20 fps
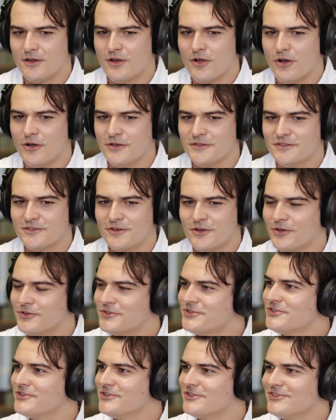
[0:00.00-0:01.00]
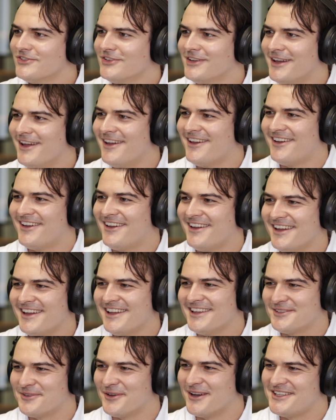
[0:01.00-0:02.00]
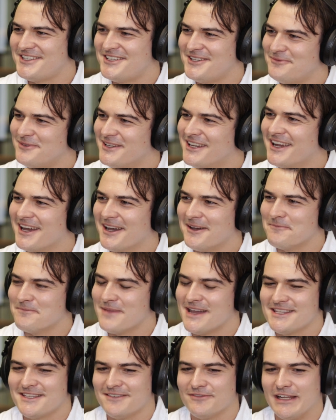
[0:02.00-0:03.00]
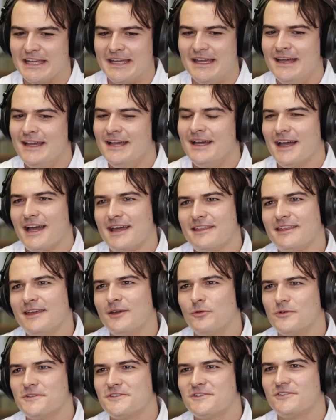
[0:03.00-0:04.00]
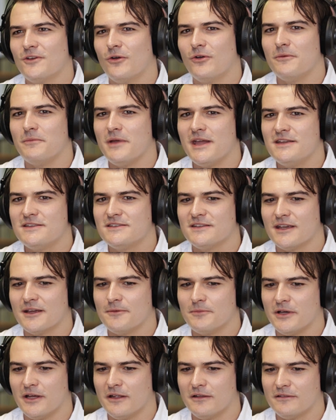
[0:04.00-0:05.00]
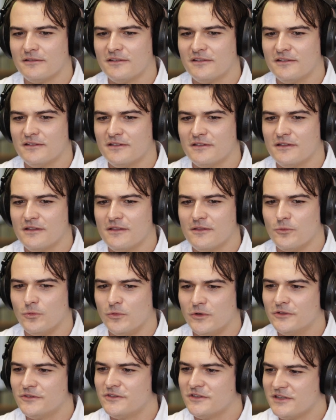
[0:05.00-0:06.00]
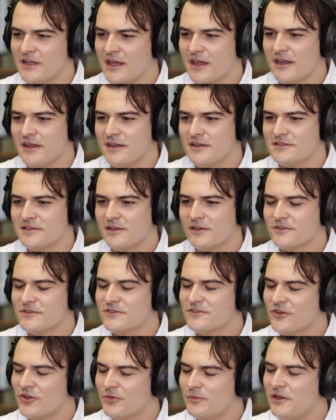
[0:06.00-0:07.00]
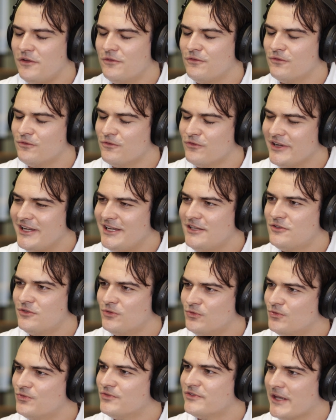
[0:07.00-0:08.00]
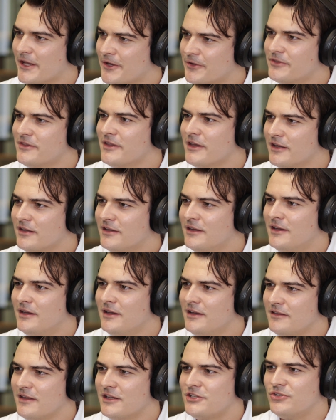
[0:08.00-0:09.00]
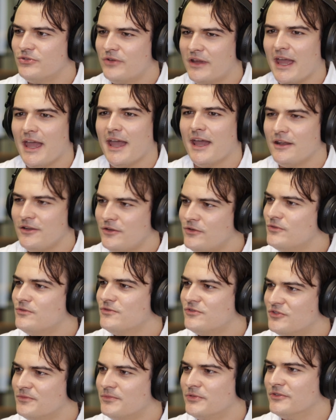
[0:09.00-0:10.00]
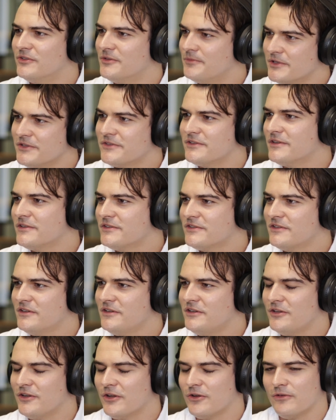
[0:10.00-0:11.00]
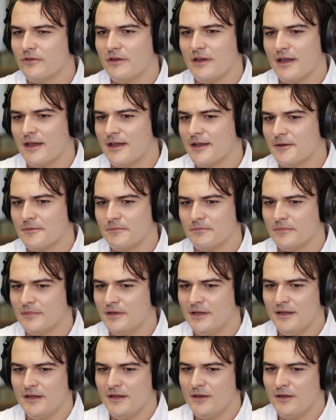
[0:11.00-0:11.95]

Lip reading: cost conscious is what you become massively. I think what's so amazing about the world today is there are so many free tools out there that you can use to build a business. I'm